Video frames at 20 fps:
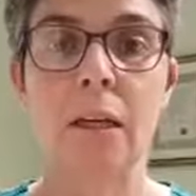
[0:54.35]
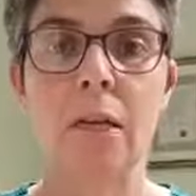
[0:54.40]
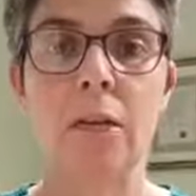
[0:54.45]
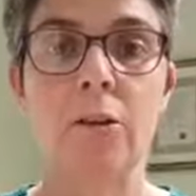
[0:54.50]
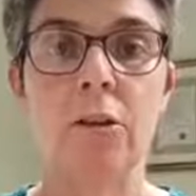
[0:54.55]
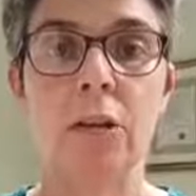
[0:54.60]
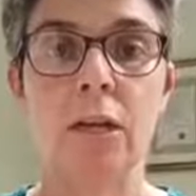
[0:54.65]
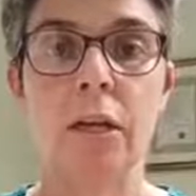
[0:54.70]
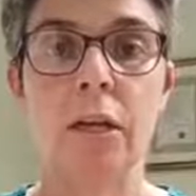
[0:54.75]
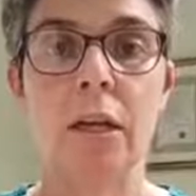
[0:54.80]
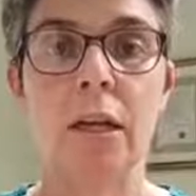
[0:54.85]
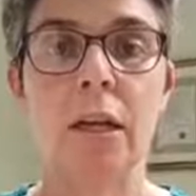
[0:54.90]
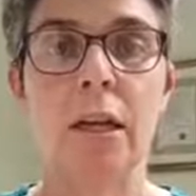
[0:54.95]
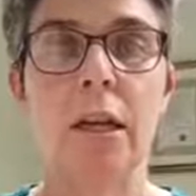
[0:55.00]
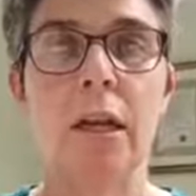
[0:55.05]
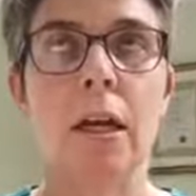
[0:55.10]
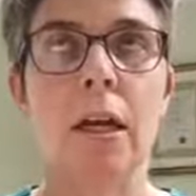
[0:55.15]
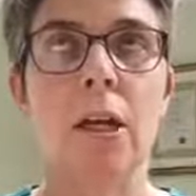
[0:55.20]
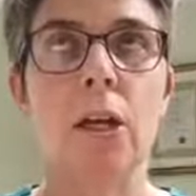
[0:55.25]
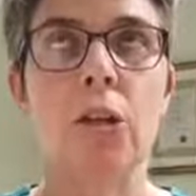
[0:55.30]
Now,
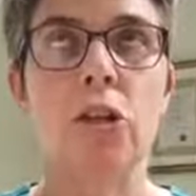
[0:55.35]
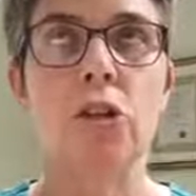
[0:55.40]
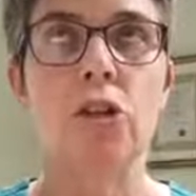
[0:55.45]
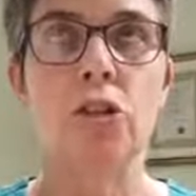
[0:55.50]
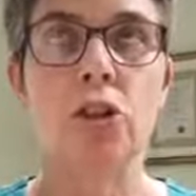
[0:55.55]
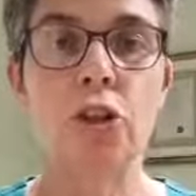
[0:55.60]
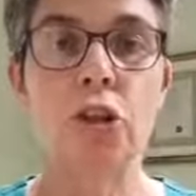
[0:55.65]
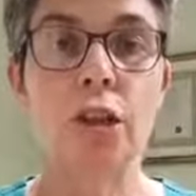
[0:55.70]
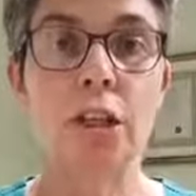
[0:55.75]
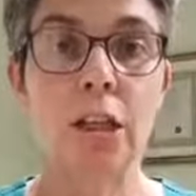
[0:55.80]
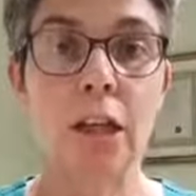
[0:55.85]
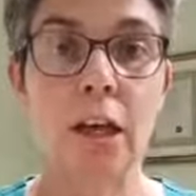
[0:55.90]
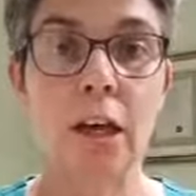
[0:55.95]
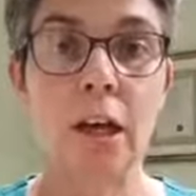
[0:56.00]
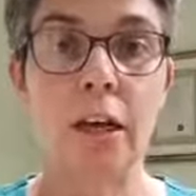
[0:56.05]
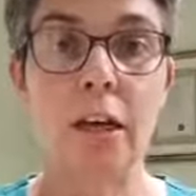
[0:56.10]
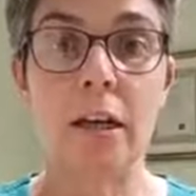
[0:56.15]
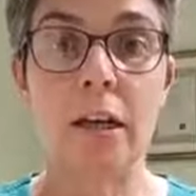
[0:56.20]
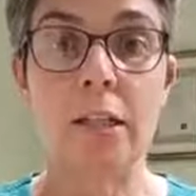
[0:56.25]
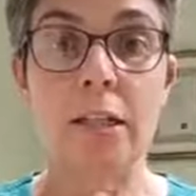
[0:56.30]
you
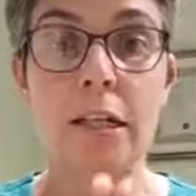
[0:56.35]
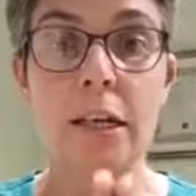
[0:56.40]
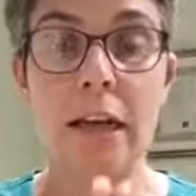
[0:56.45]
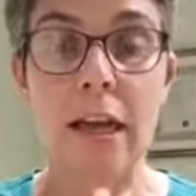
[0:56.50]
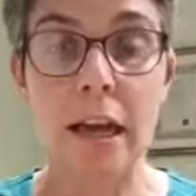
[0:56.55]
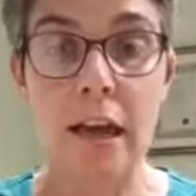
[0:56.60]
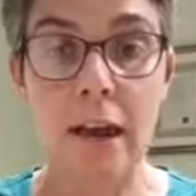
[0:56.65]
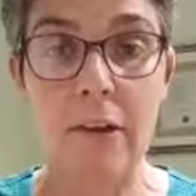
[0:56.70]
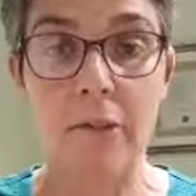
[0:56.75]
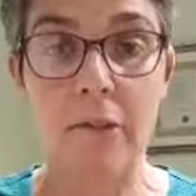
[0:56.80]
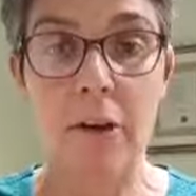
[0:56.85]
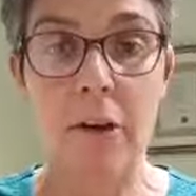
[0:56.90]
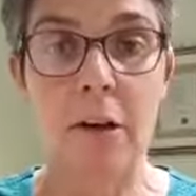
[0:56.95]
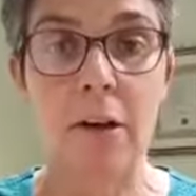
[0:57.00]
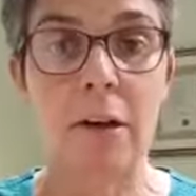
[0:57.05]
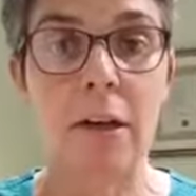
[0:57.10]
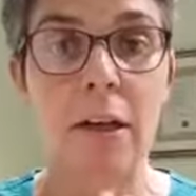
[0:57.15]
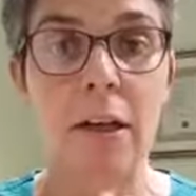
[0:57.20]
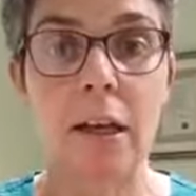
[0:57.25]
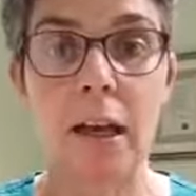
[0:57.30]
cannot ever
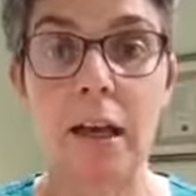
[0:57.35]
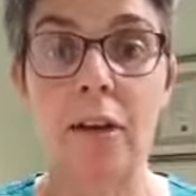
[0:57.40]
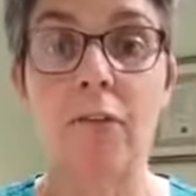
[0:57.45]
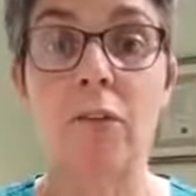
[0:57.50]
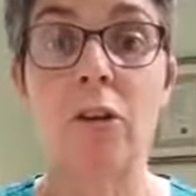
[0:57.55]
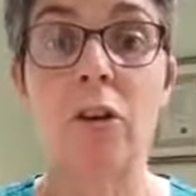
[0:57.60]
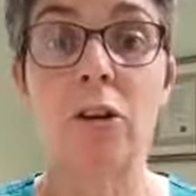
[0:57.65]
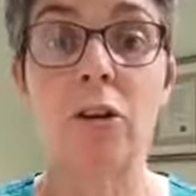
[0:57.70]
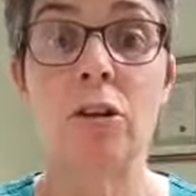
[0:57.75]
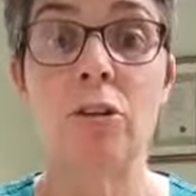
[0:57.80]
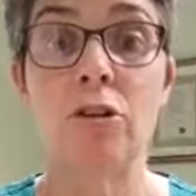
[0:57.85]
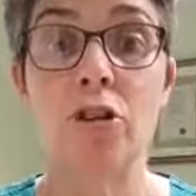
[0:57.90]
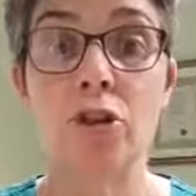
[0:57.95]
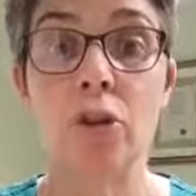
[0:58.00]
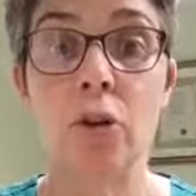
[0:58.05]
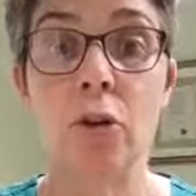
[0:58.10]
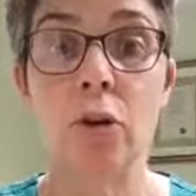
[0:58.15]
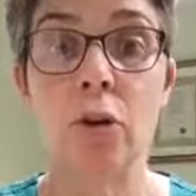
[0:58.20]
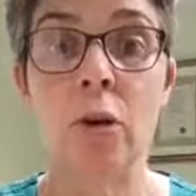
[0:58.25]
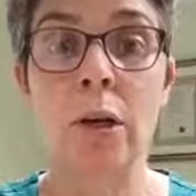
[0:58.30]

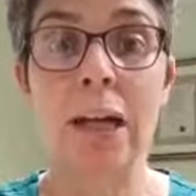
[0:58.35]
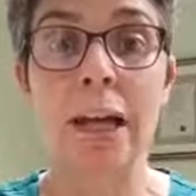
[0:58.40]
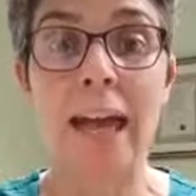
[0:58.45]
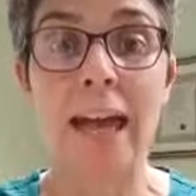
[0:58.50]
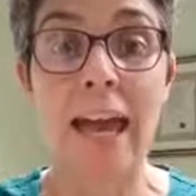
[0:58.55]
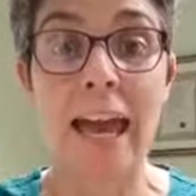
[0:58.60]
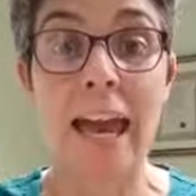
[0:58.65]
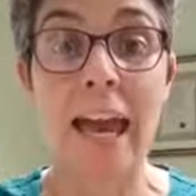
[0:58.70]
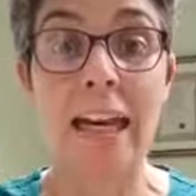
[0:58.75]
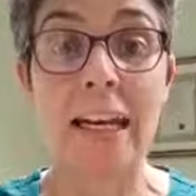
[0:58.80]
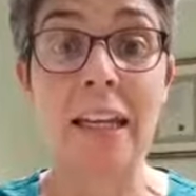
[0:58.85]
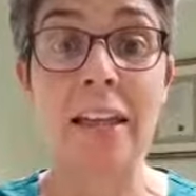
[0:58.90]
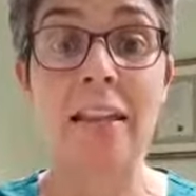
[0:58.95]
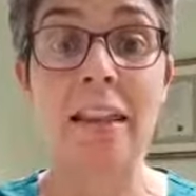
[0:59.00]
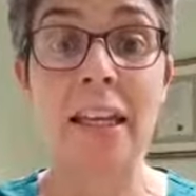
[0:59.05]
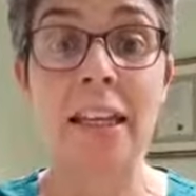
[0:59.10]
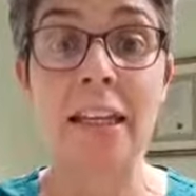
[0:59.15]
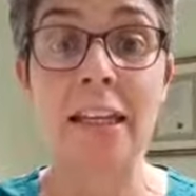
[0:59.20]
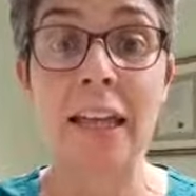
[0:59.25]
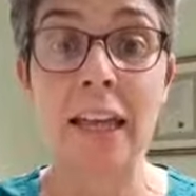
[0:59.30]
control
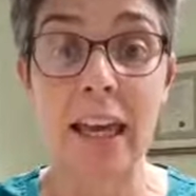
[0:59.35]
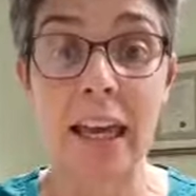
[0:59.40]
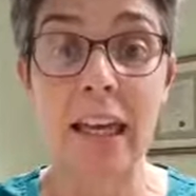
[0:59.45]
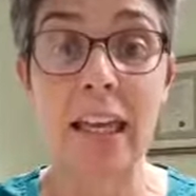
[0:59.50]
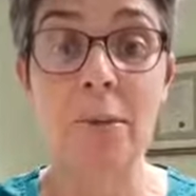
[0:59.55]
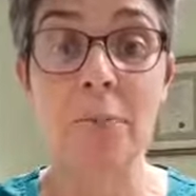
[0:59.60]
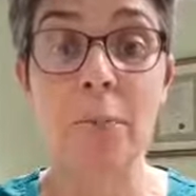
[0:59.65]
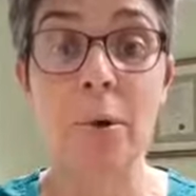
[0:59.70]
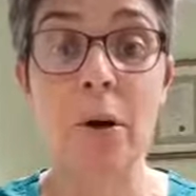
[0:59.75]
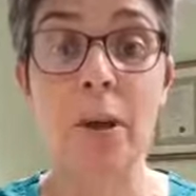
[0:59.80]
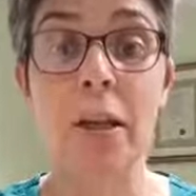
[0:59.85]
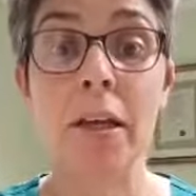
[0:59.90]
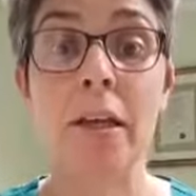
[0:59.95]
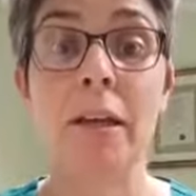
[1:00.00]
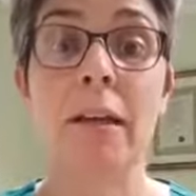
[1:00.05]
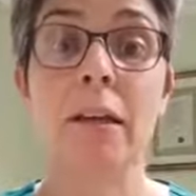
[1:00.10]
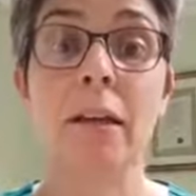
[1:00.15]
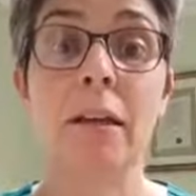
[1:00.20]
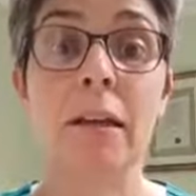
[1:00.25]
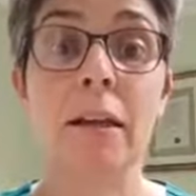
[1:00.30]
anything that anybody
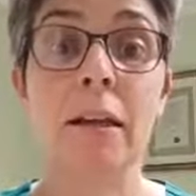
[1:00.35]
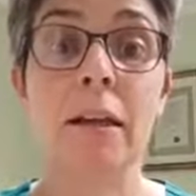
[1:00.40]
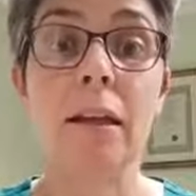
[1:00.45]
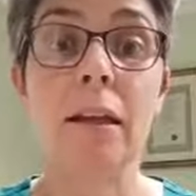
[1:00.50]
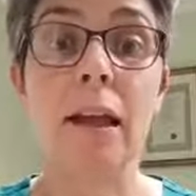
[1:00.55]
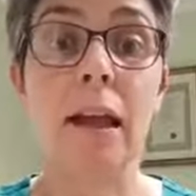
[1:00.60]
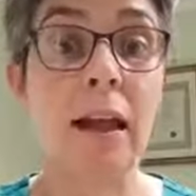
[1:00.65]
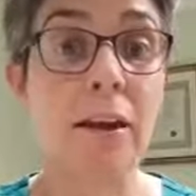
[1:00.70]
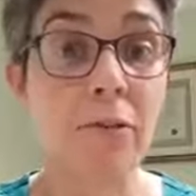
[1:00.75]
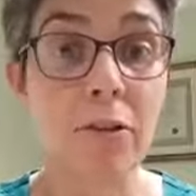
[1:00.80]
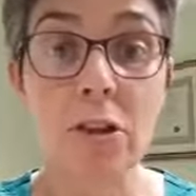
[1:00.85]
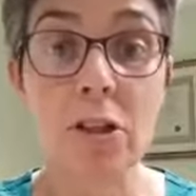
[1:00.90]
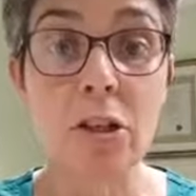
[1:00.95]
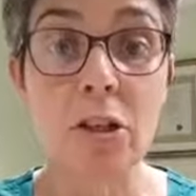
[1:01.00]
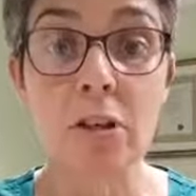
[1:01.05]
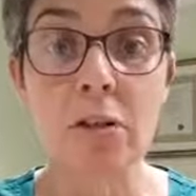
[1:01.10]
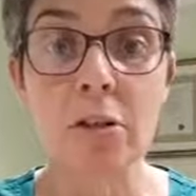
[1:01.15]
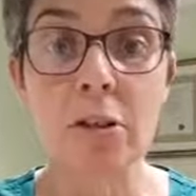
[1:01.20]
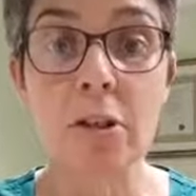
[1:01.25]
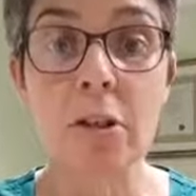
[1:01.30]
ever
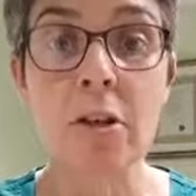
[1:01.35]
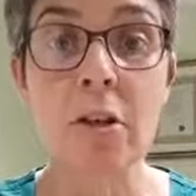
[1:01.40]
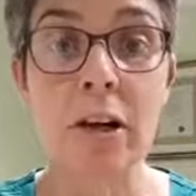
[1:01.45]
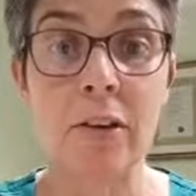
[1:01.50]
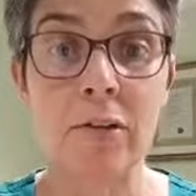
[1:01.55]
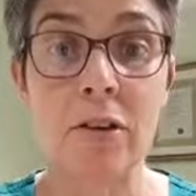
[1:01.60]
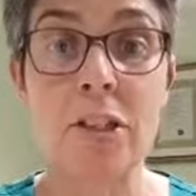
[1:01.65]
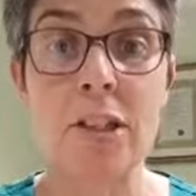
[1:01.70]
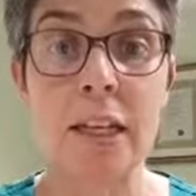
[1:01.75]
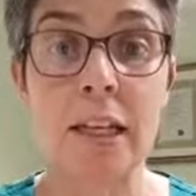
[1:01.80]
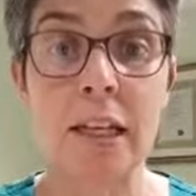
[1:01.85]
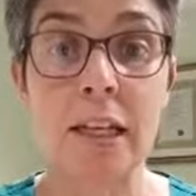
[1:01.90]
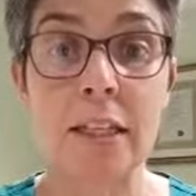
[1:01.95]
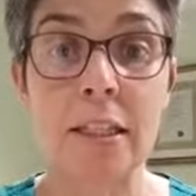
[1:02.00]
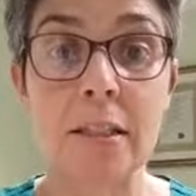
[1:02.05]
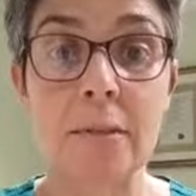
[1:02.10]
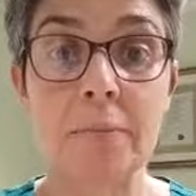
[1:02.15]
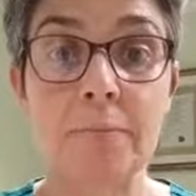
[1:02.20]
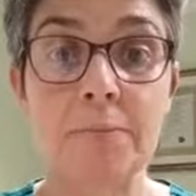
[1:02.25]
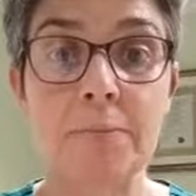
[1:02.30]
does or ever
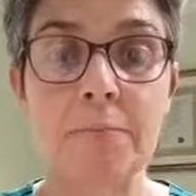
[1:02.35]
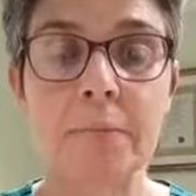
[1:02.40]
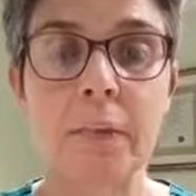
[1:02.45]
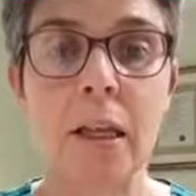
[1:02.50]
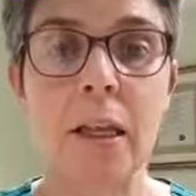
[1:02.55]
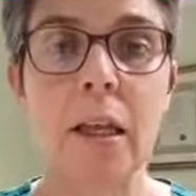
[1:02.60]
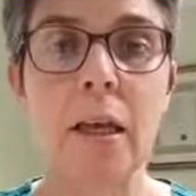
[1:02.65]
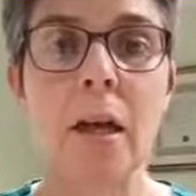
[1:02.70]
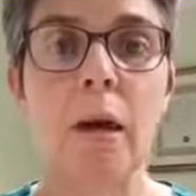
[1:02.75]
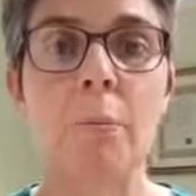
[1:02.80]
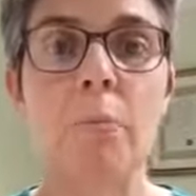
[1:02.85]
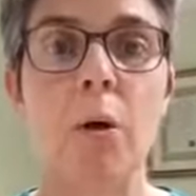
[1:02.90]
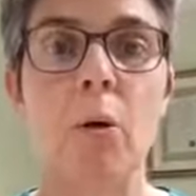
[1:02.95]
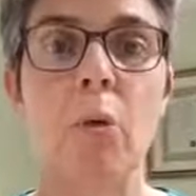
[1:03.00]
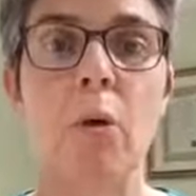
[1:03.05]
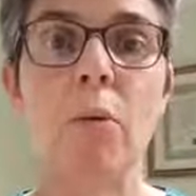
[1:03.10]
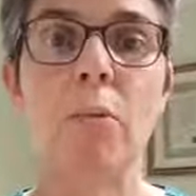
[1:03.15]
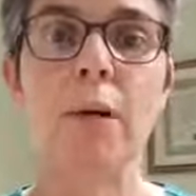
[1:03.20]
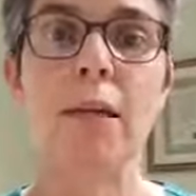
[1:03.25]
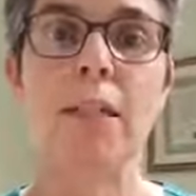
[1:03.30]
says. But
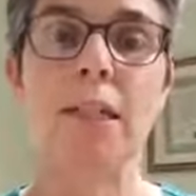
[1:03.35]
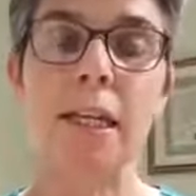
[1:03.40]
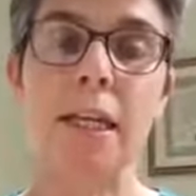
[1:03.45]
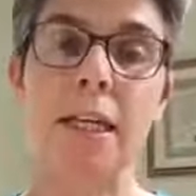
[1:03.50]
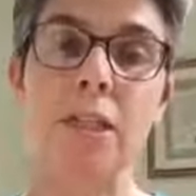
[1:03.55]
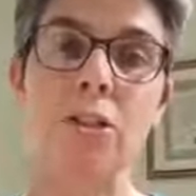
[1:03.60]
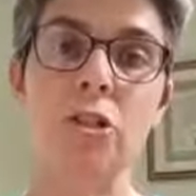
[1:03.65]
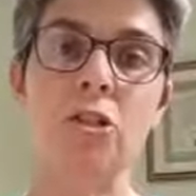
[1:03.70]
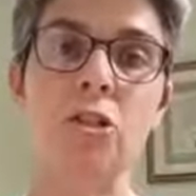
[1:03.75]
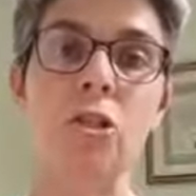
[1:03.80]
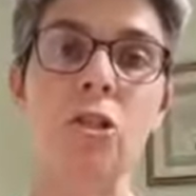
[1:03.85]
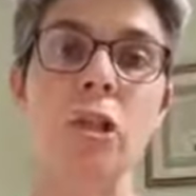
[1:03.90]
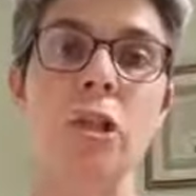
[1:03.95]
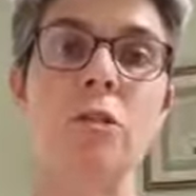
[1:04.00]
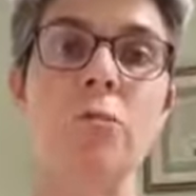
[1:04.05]
what we tend to do is